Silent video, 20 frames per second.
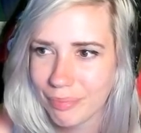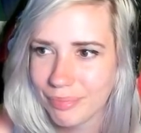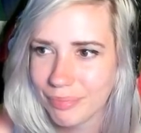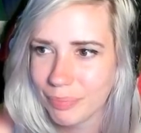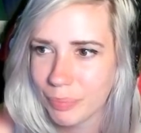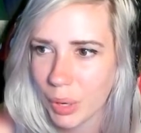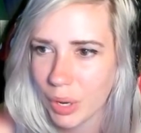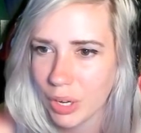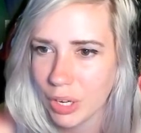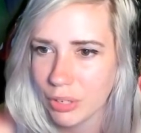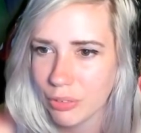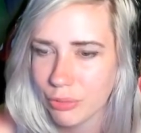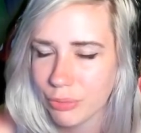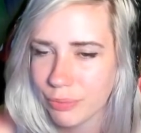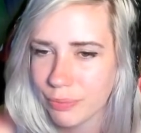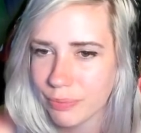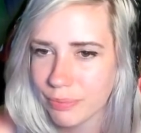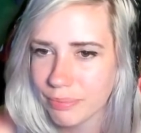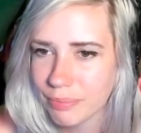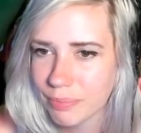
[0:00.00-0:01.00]
bird
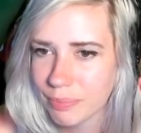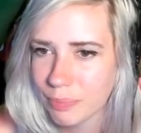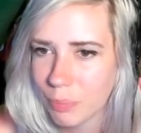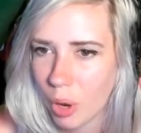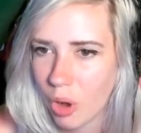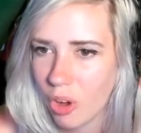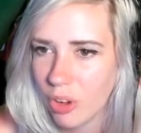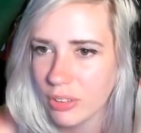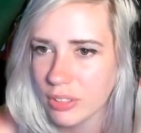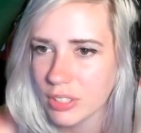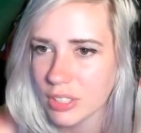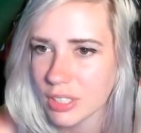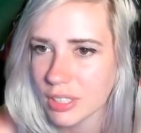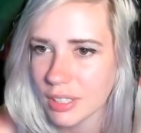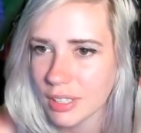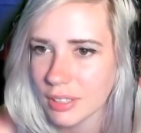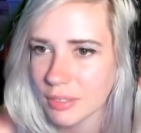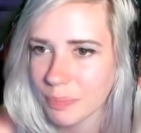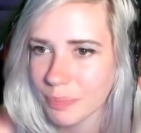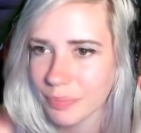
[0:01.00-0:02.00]
pond and
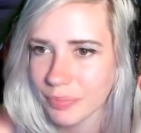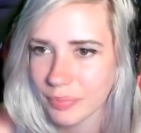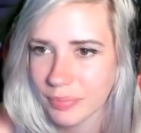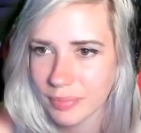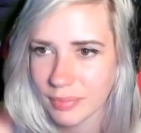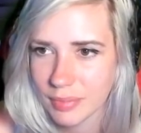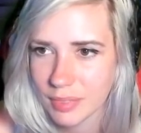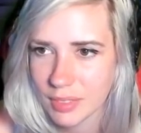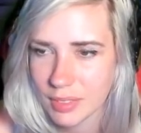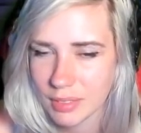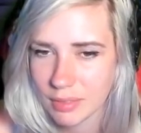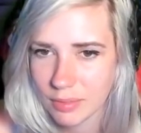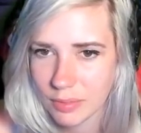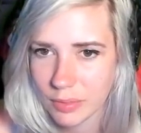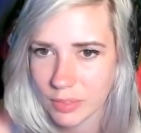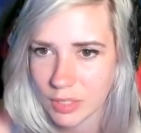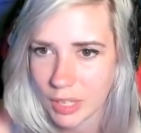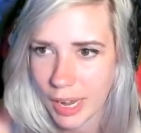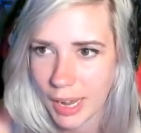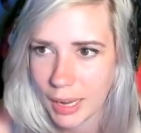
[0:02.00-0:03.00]
a
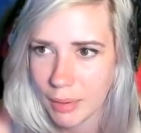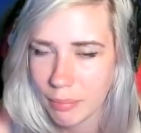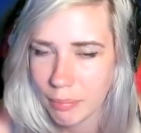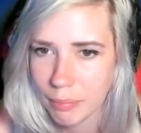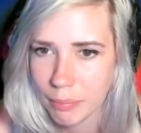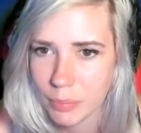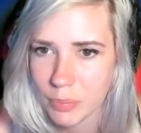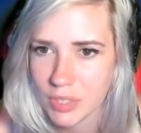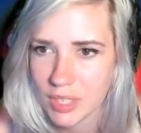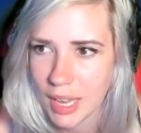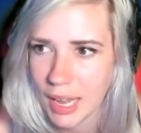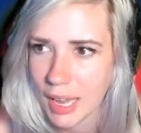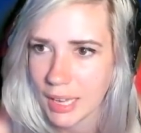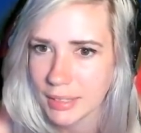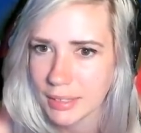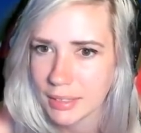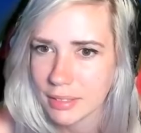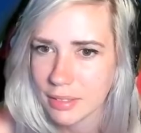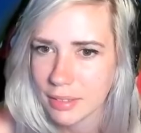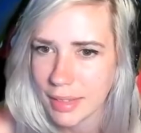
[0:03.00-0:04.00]
time
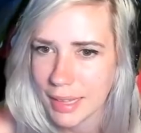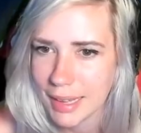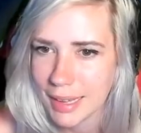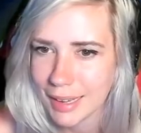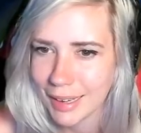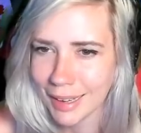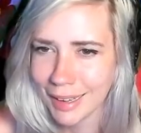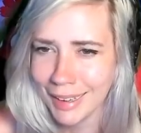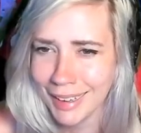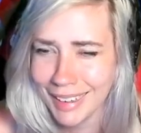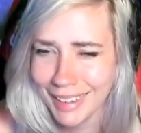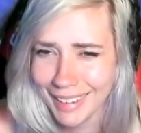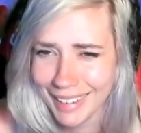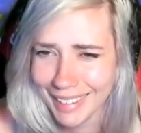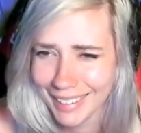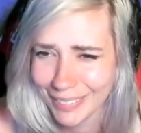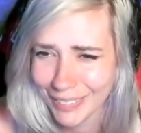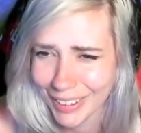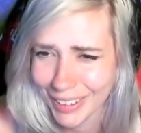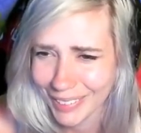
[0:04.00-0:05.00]
sand thing.
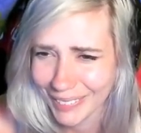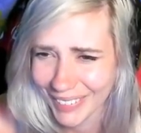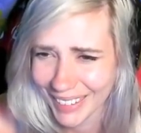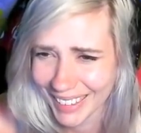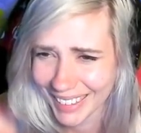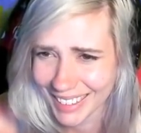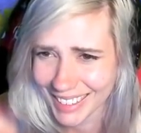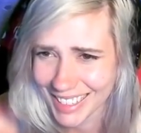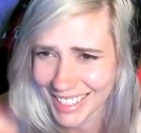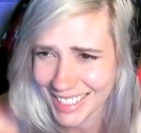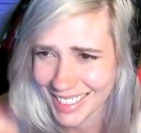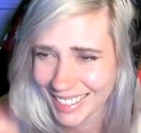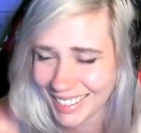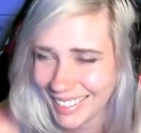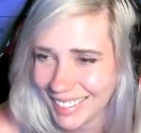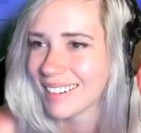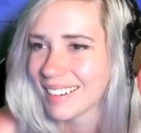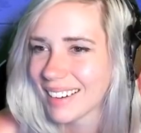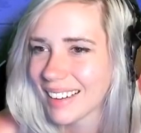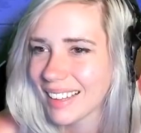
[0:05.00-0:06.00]
What are words?
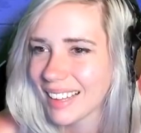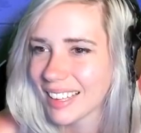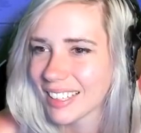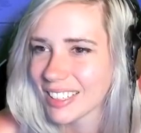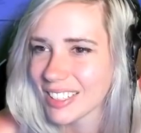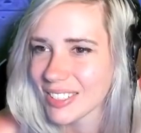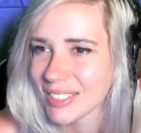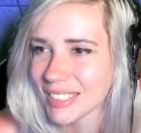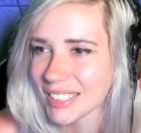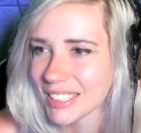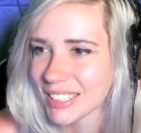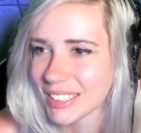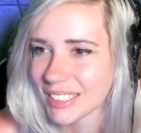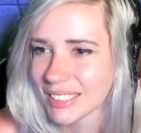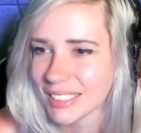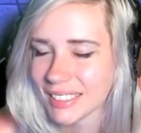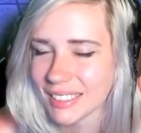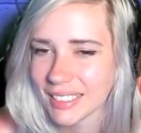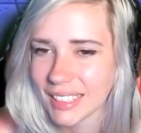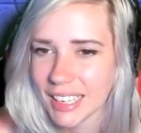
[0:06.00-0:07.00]
I like this one too.
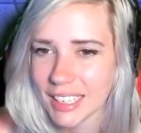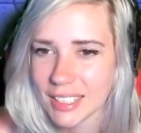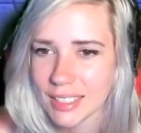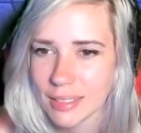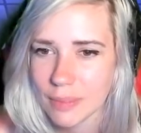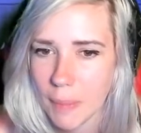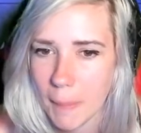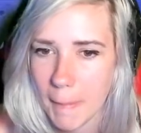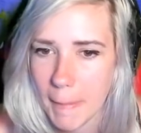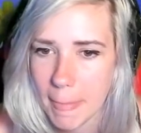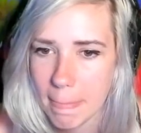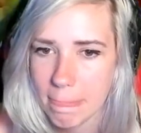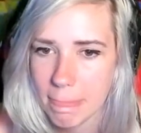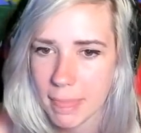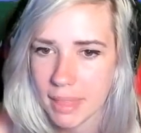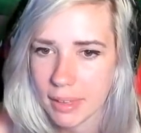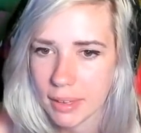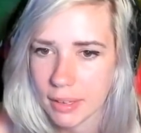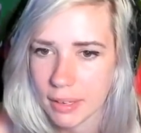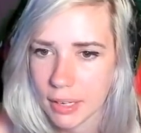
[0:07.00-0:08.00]
Nice.
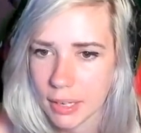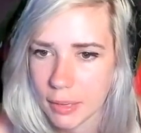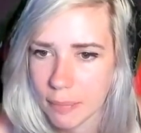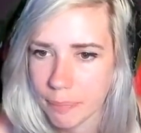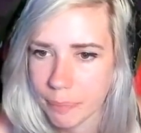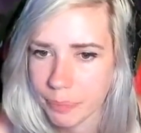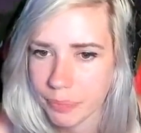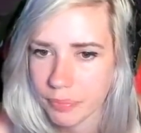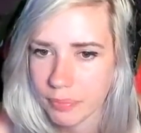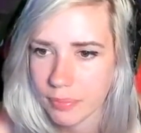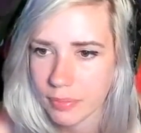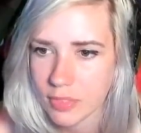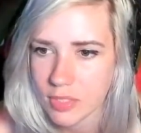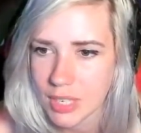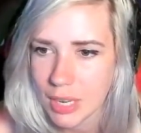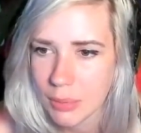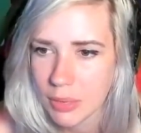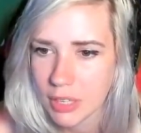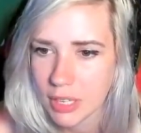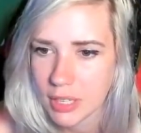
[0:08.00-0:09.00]

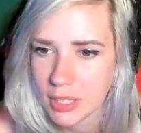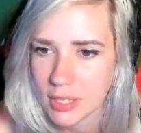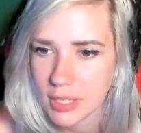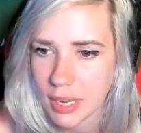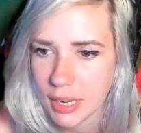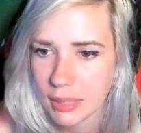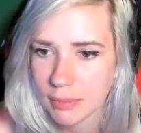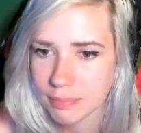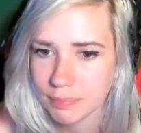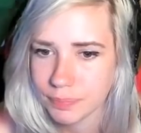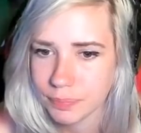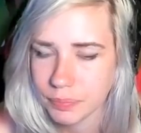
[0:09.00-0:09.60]
Same on the other side.